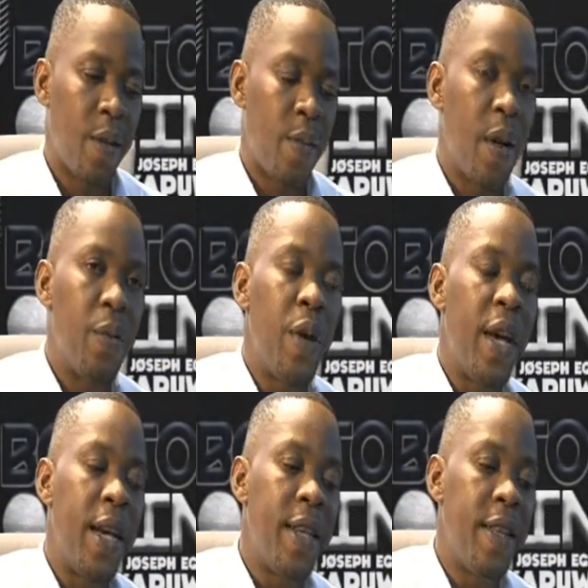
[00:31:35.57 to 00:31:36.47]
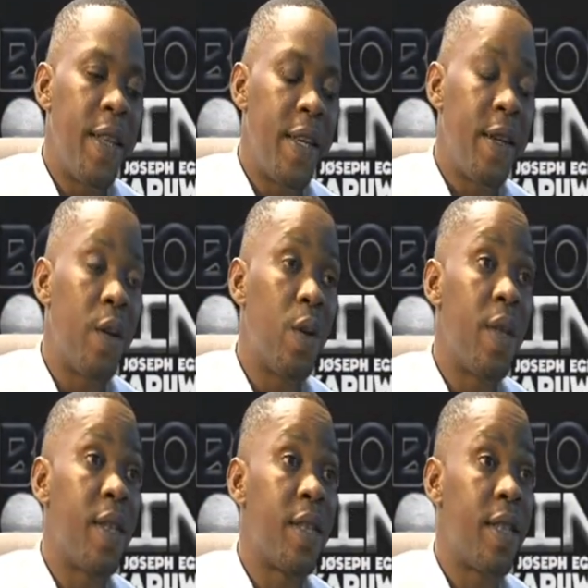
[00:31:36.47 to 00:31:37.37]
when we are in the
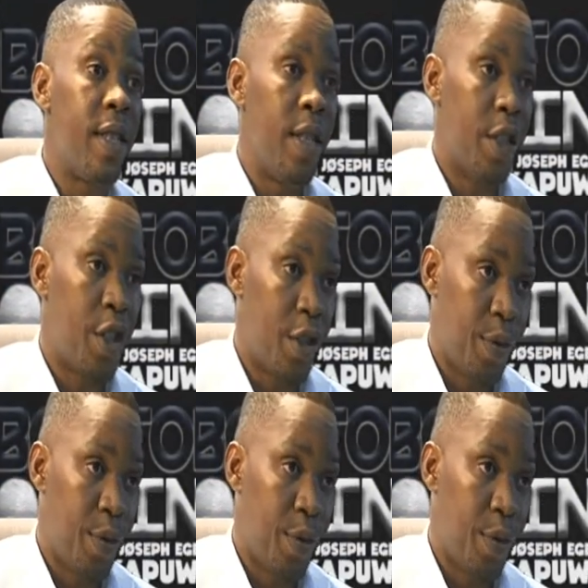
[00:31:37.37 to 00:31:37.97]
chronic stage,